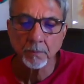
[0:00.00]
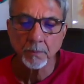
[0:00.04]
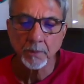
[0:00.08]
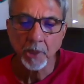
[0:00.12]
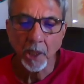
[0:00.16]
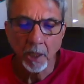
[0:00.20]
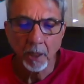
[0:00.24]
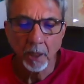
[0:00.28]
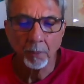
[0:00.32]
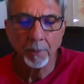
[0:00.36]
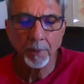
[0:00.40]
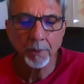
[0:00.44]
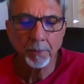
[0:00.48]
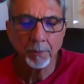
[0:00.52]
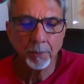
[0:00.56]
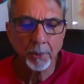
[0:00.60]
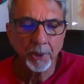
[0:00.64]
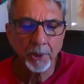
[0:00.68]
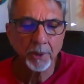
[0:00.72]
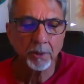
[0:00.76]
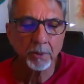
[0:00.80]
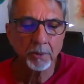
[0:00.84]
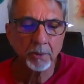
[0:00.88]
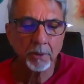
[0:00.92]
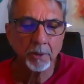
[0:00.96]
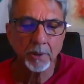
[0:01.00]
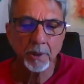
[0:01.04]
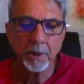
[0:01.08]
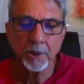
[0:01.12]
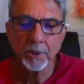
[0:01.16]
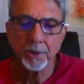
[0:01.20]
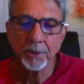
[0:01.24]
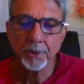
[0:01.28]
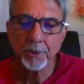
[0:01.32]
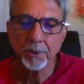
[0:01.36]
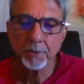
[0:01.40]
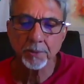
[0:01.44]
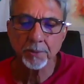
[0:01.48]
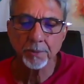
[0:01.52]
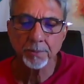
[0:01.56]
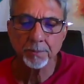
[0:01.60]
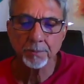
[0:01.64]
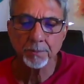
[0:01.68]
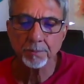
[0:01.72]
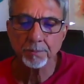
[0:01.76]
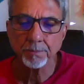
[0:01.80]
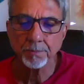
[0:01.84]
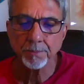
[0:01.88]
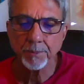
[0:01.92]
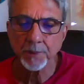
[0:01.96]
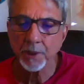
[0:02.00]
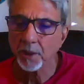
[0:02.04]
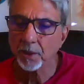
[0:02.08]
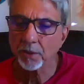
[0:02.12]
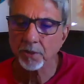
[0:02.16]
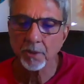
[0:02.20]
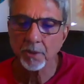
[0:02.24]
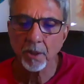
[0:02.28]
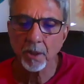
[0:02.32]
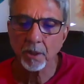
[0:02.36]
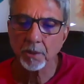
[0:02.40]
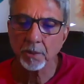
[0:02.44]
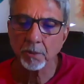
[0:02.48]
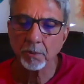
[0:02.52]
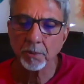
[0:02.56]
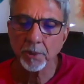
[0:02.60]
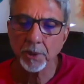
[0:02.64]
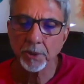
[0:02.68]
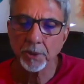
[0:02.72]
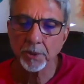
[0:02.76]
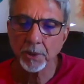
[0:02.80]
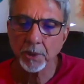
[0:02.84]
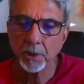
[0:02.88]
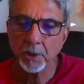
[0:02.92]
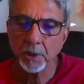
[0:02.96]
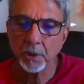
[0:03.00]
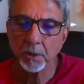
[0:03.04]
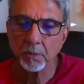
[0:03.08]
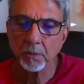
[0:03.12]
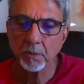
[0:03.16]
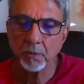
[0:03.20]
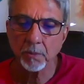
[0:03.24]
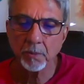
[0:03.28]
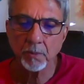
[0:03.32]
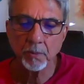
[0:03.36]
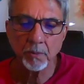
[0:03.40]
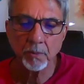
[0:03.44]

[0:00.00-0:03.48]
Come and bring your donations. That's not the way to go.